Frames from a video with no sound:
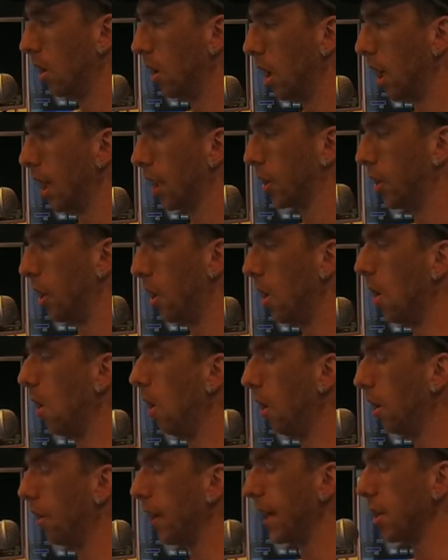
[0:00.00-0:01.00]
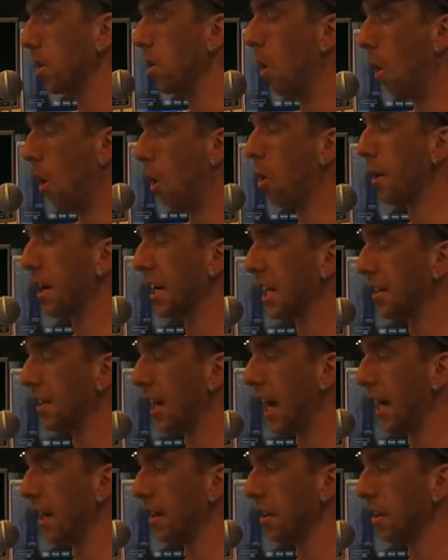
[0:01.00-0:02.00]
a girl that you're already
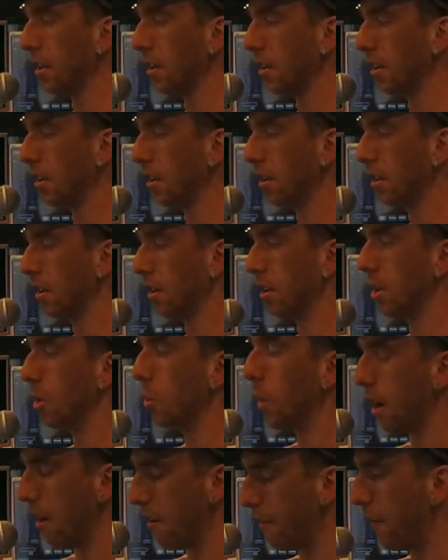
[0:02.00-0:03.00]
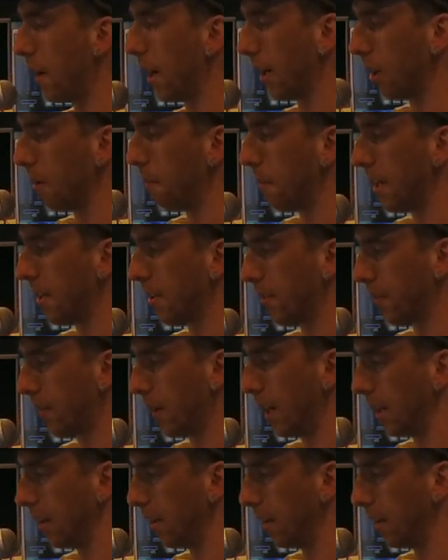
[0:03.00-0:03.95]
dating, you want to fuck her best friend.